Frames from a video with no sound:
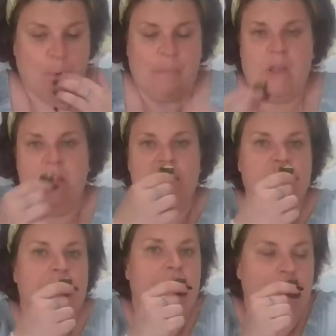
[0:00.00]
And they
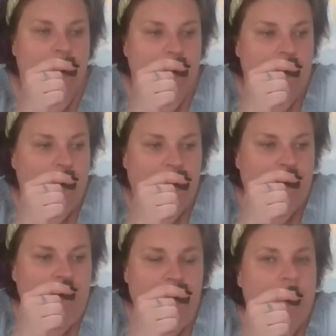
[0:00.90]
smell
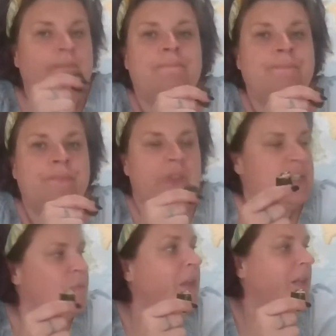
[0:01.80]

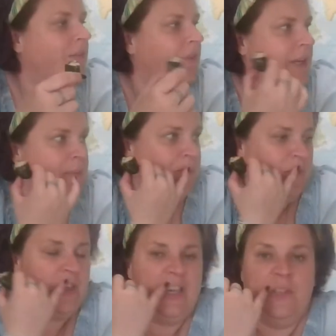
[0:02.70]
lovely.
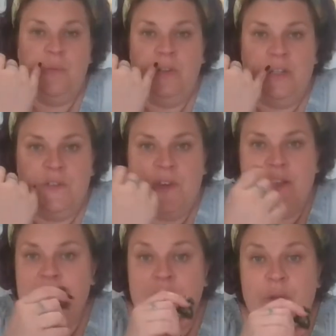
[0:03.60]
He's pulling his
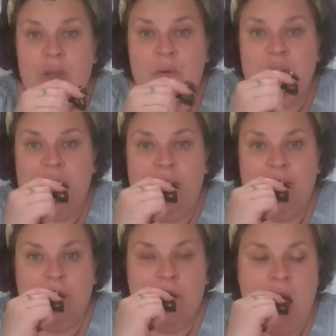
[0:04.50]
face. I know he wouldn't like them.